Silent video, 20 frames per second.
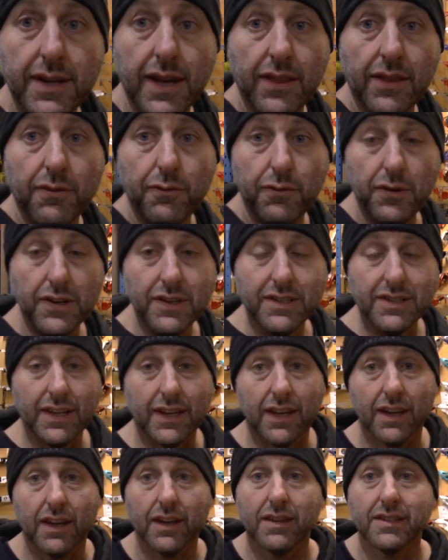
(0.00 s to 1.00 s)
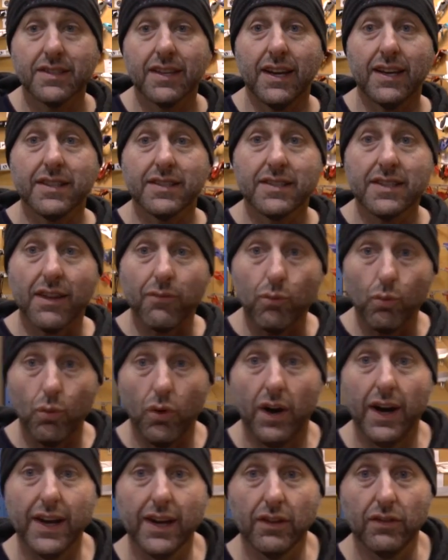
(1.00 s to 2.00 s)
Now the first thing you're going to say is, Stephen,
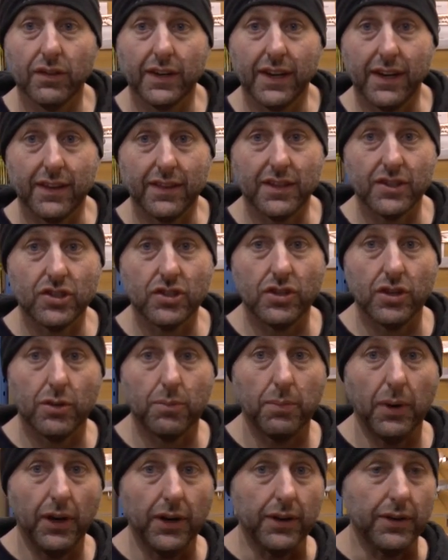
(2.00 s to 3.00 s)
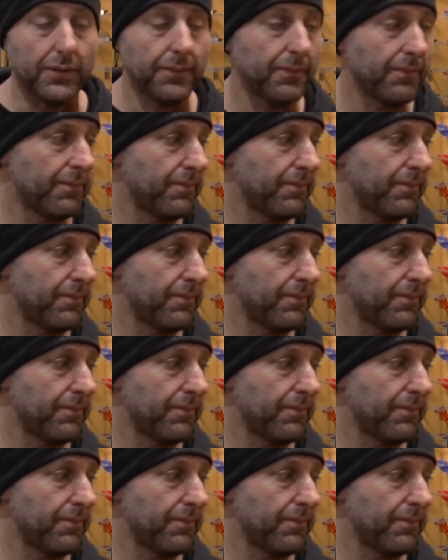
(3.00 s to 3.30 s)
why are you looking at this new bow?